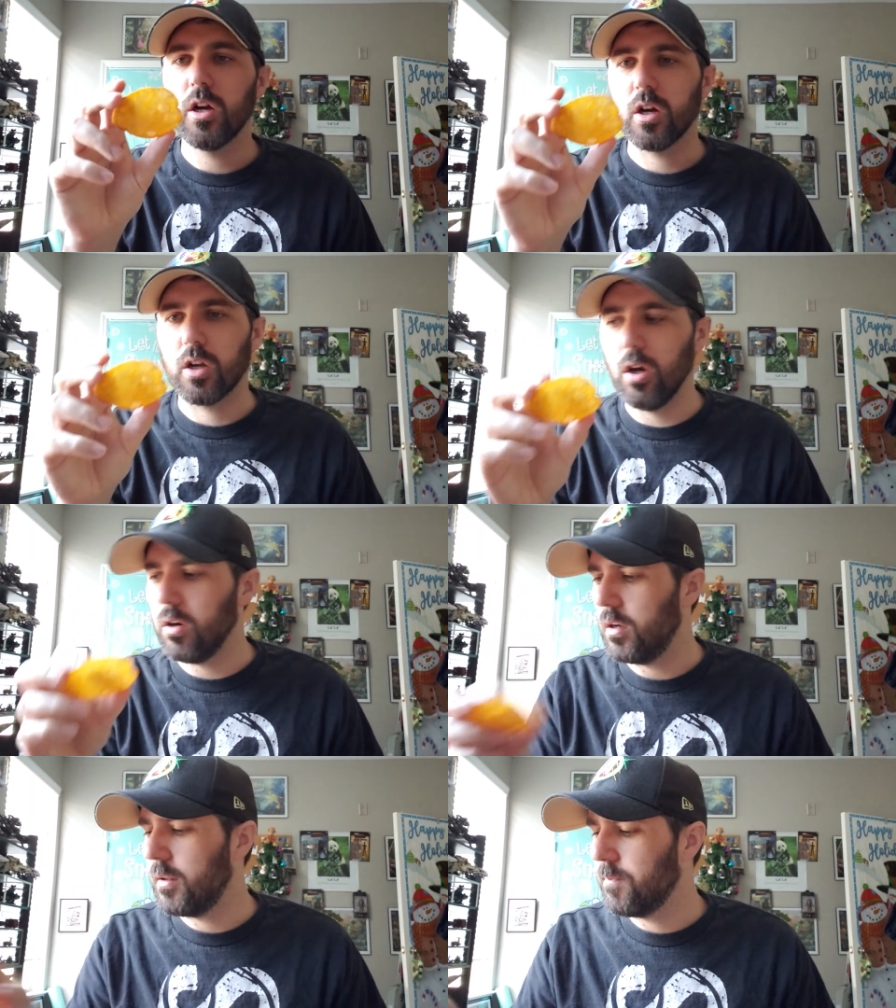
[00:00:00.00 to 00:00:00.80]

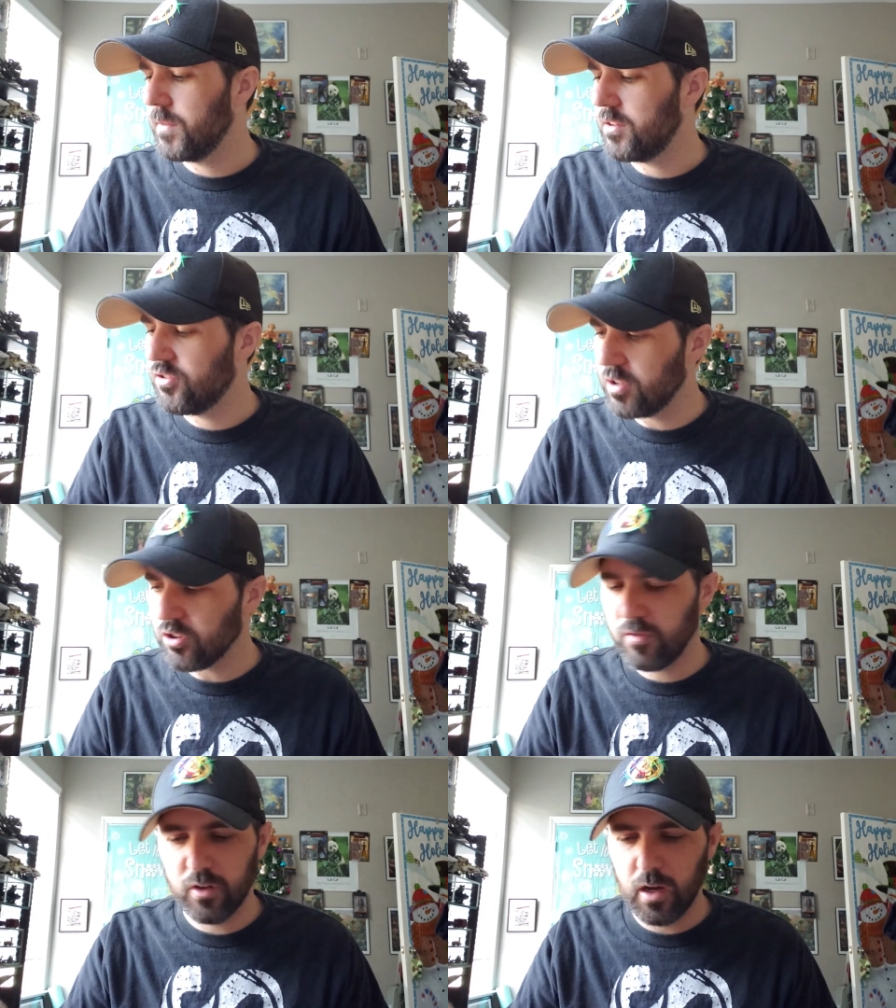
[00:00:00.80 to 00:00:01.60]
good.
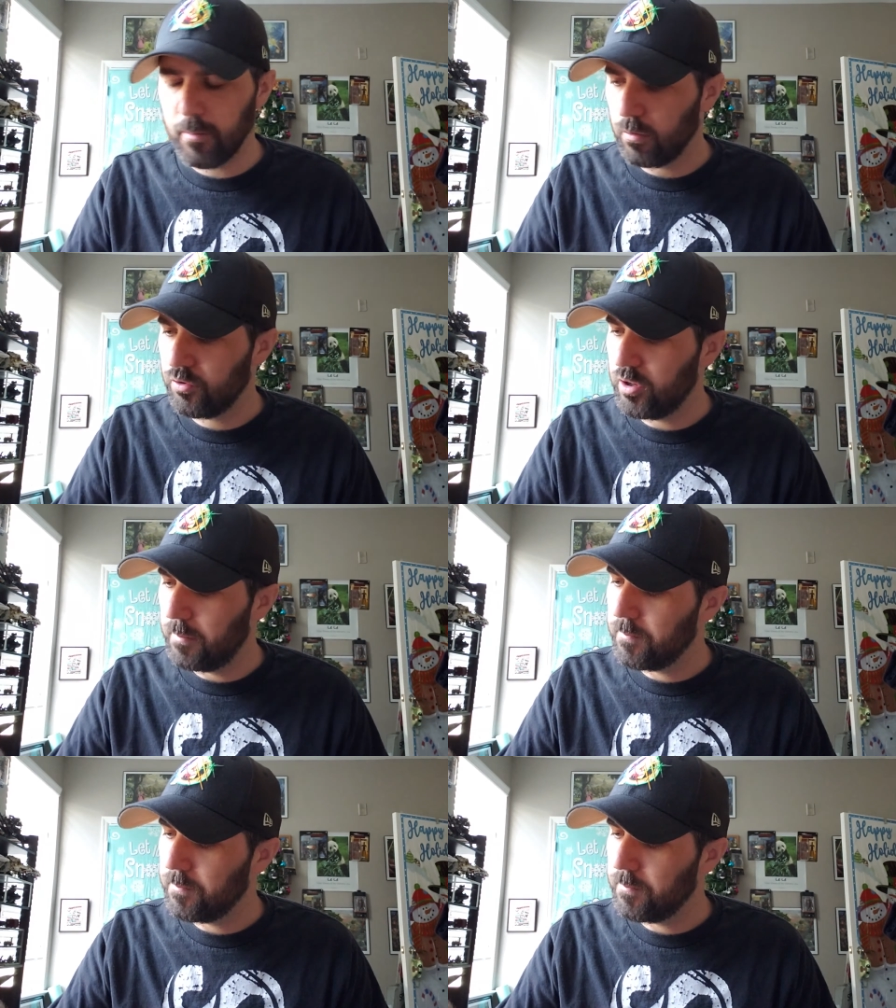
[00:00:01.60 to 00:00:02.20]
Such a phenomenal chip.